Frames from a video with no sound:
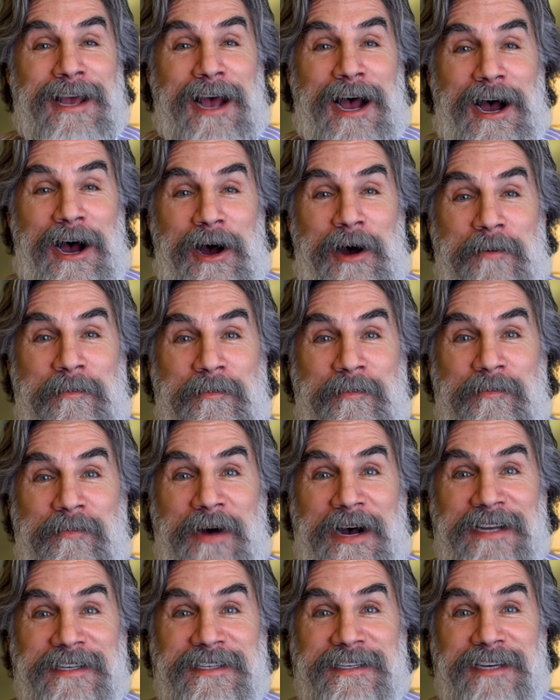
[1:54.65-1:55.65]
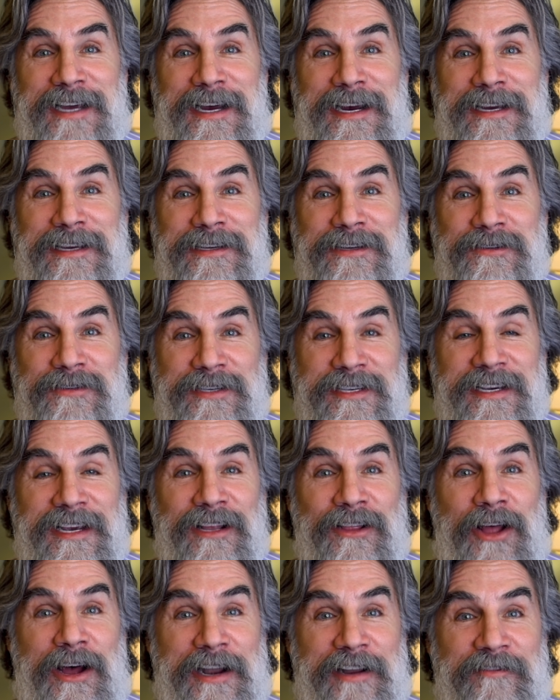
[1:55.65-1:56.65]
Um, but uh, you see
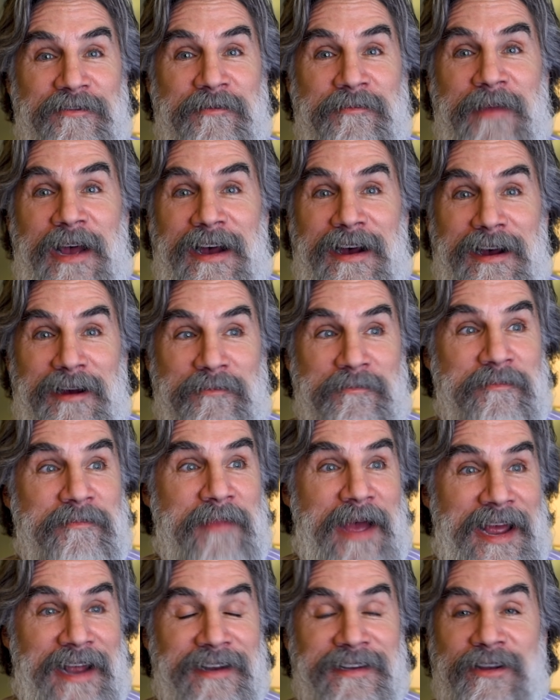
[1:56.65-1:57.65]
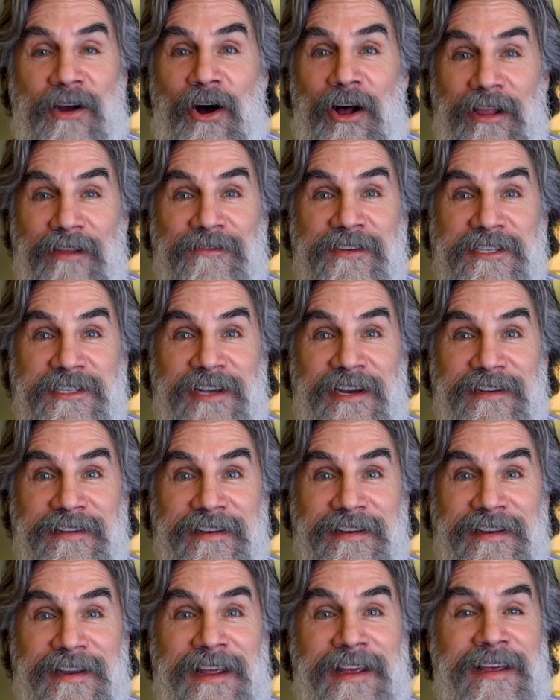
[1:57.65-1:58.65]
a lot of um, men all of a
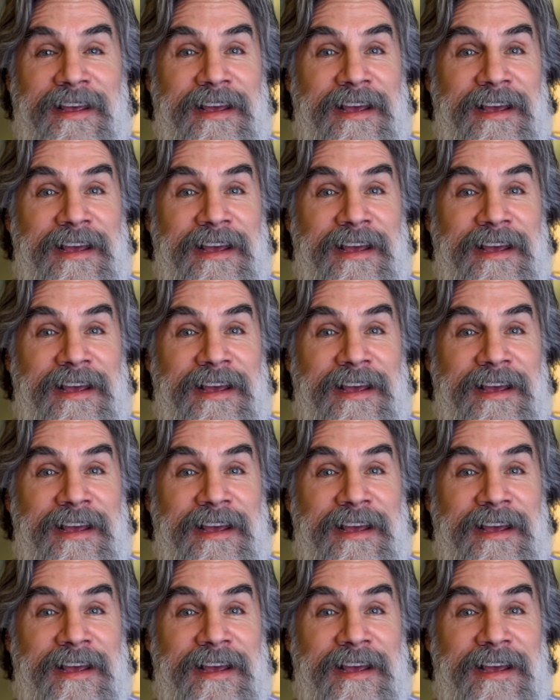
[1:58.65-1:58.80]
sudden